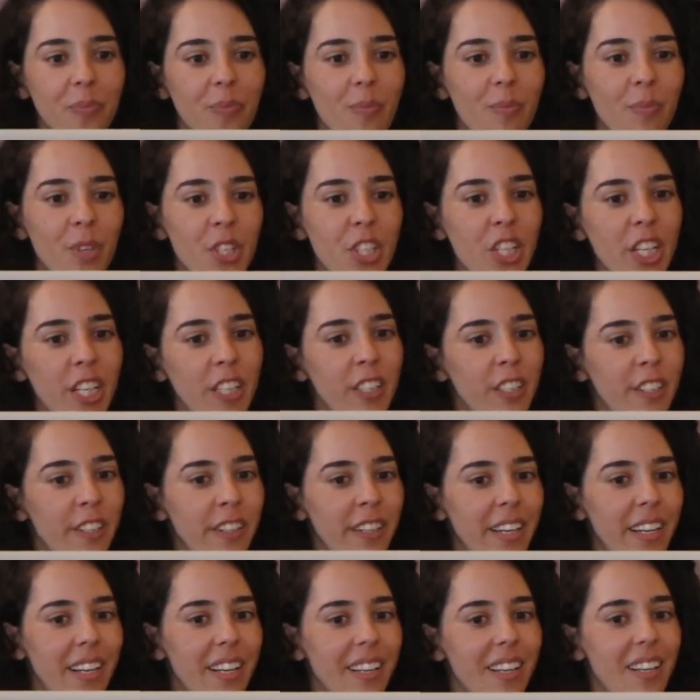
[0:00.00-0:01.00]
Machine
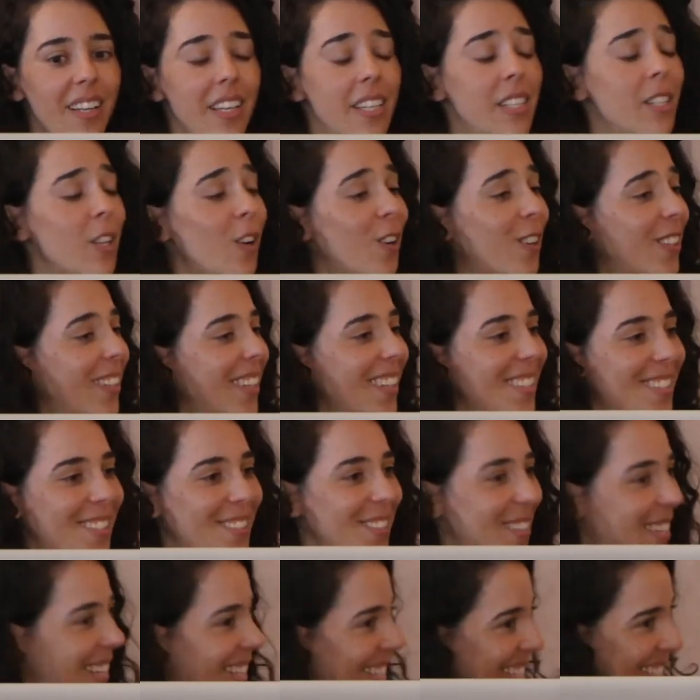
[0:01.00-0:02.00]
learning is only as
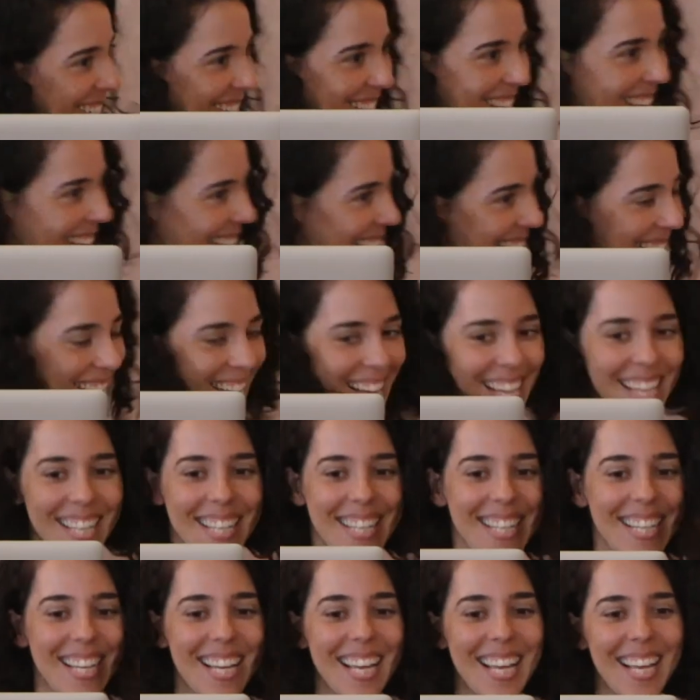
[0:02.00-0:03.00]
good as your data.
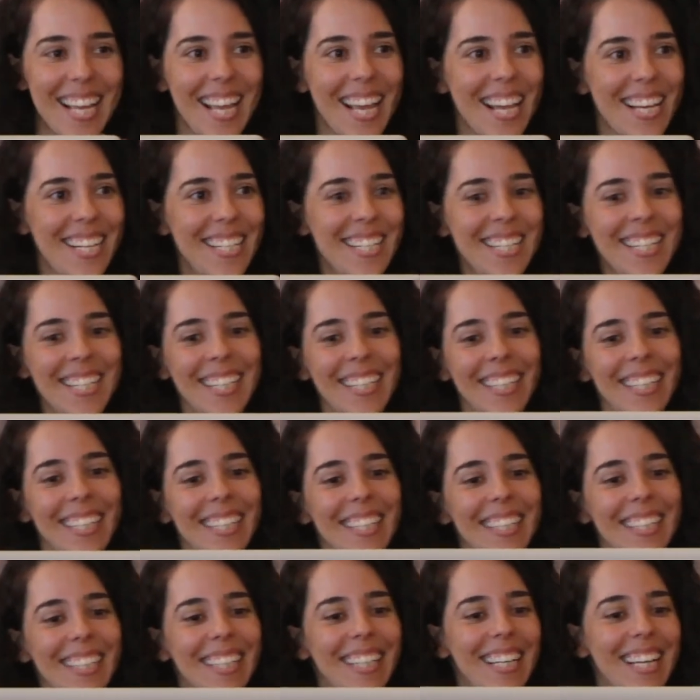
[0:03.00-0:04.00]
Again,
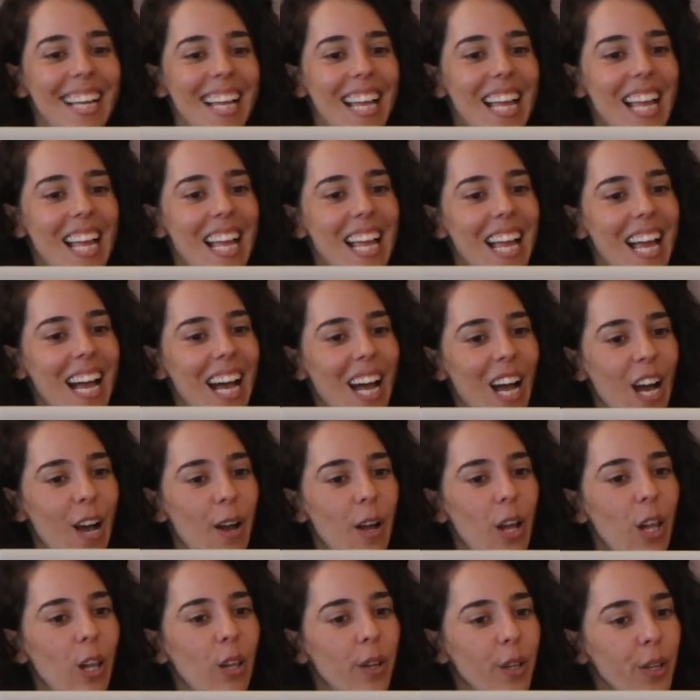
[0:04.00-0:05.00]

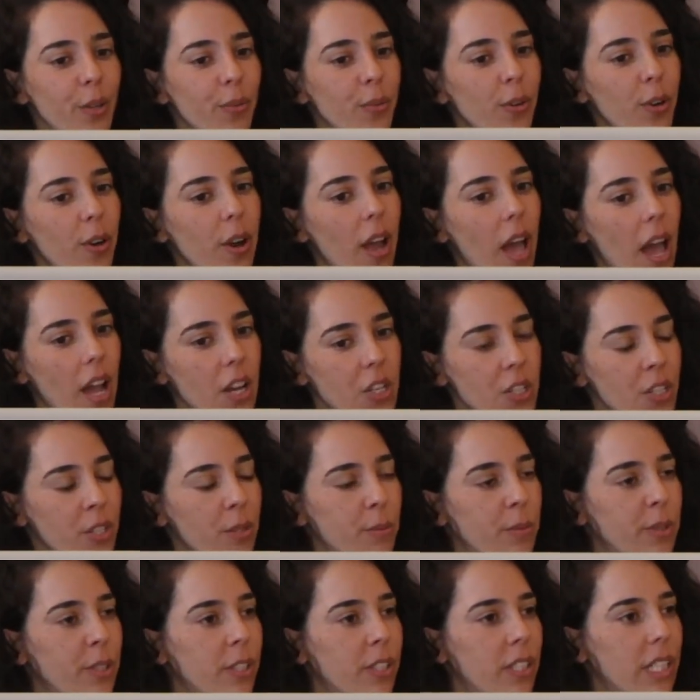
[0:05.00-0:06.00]
look for
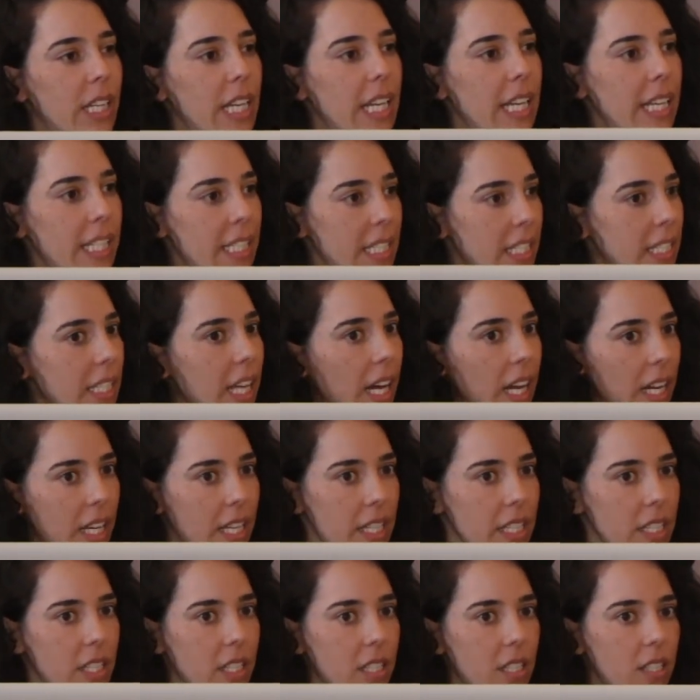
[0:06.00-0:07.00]
actionable
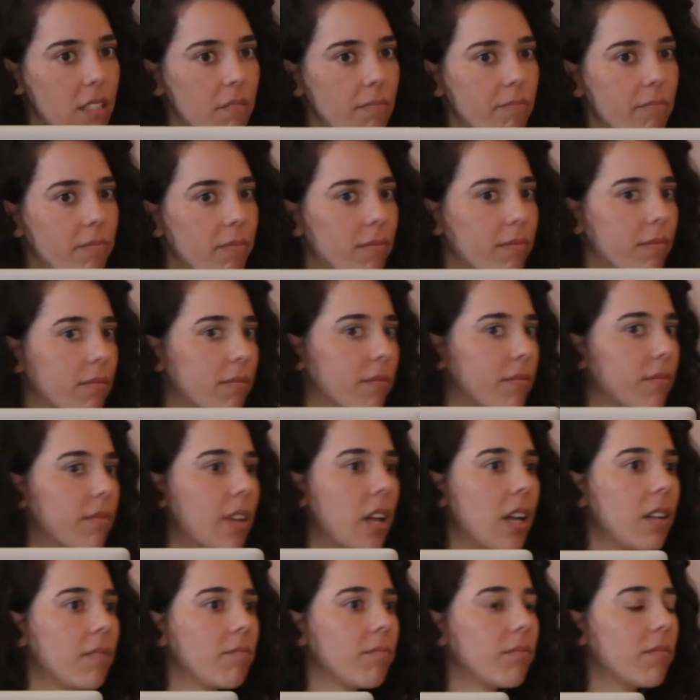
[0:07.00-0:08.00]
insights.
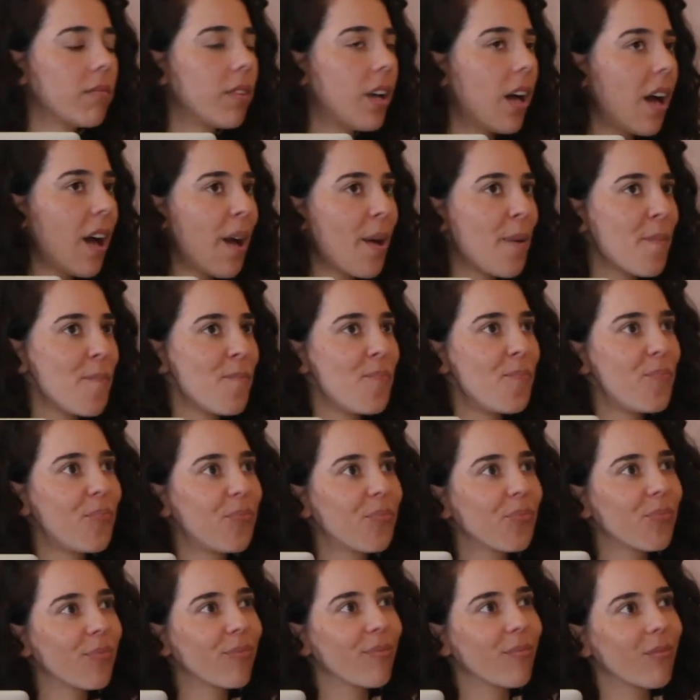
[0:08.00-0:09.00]

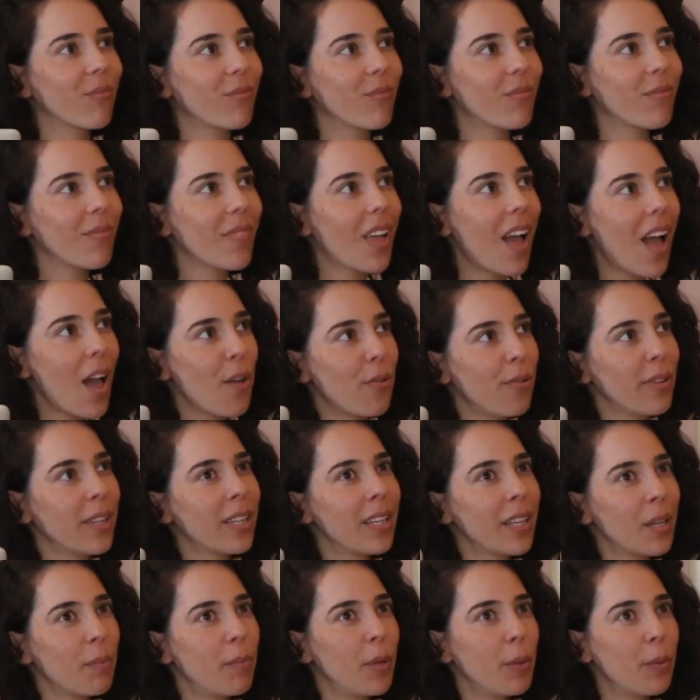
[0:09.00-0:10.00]
I feel
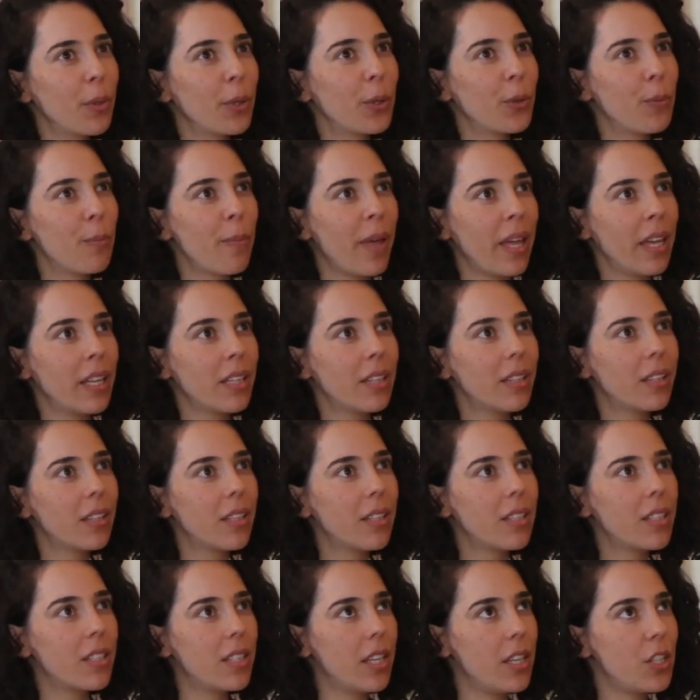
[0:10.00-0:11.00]
like people who make
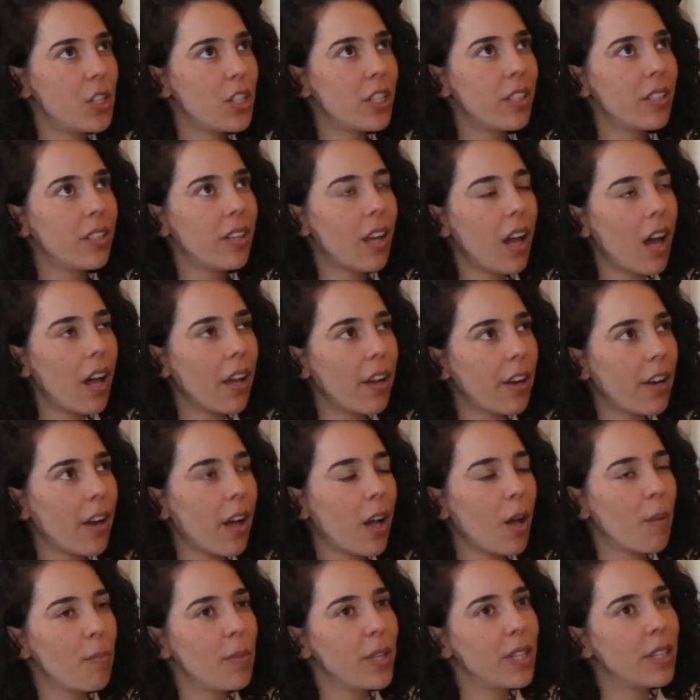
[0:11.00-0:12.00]
decisions higher
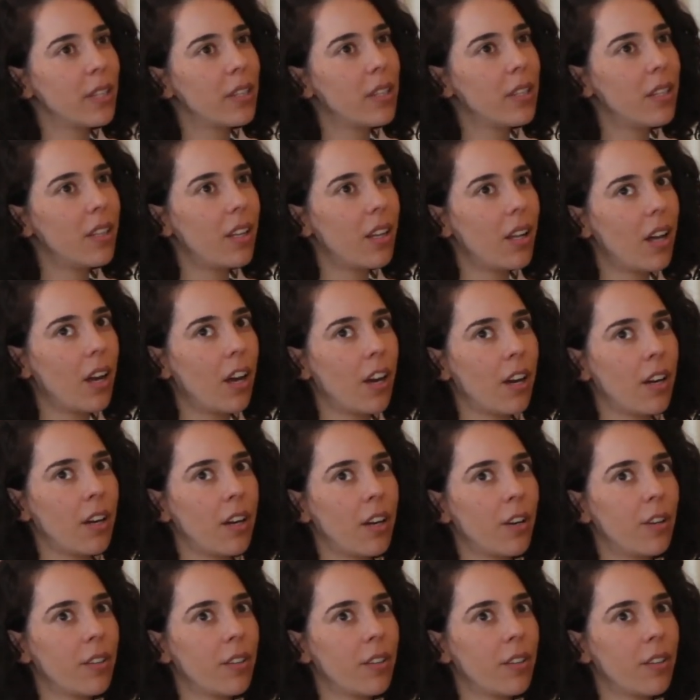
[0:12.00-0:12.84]
up in our